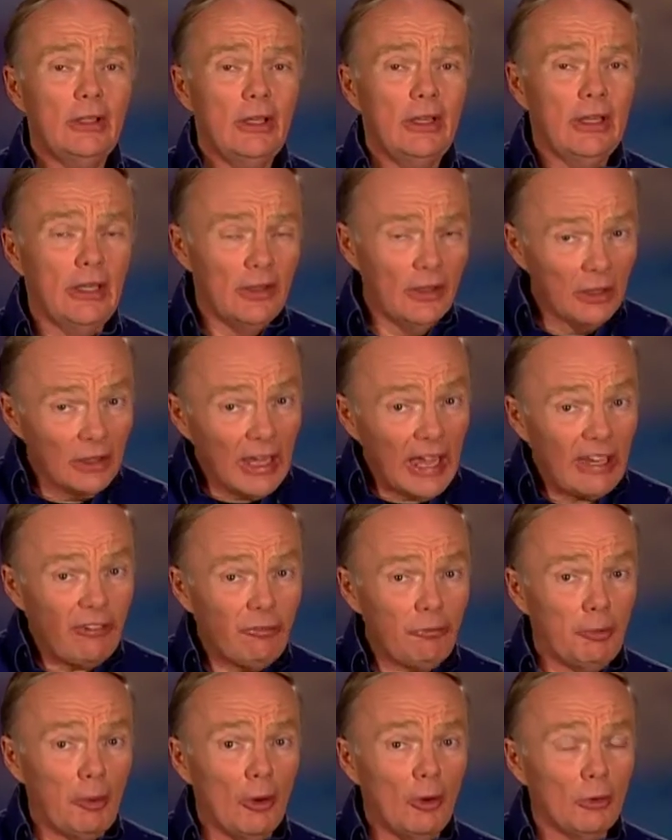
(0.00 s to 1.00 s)
in the
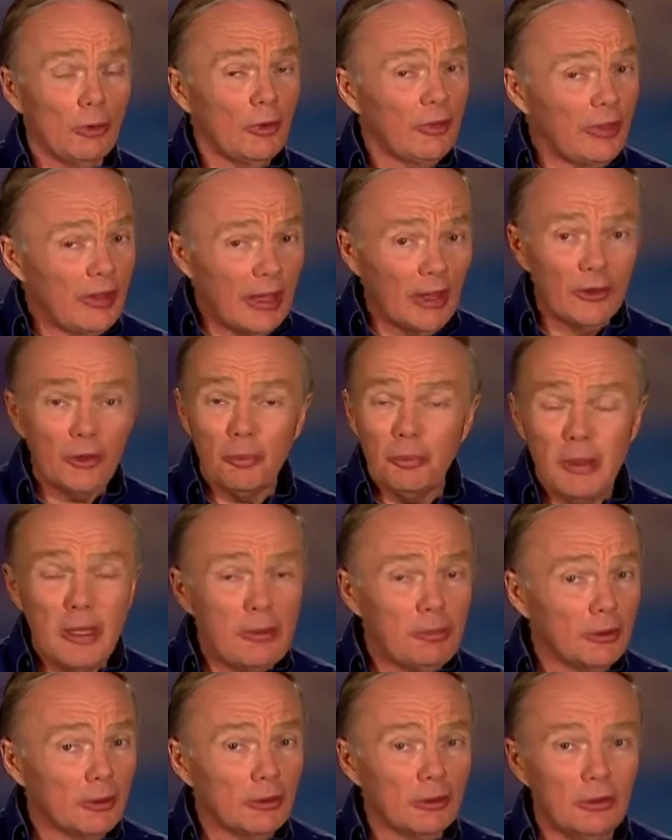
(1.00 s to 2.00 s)
lifeboat with the other
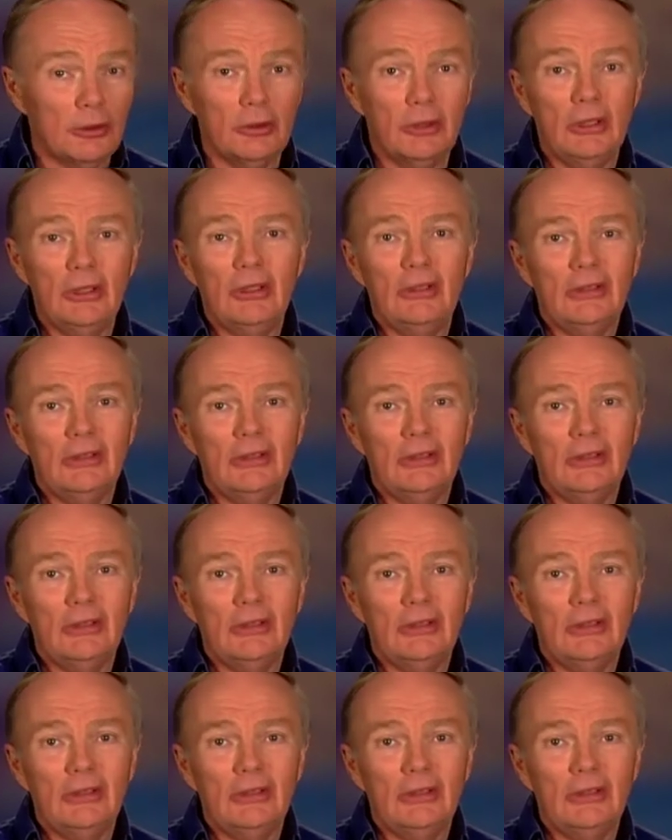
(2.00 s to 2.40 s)
people who,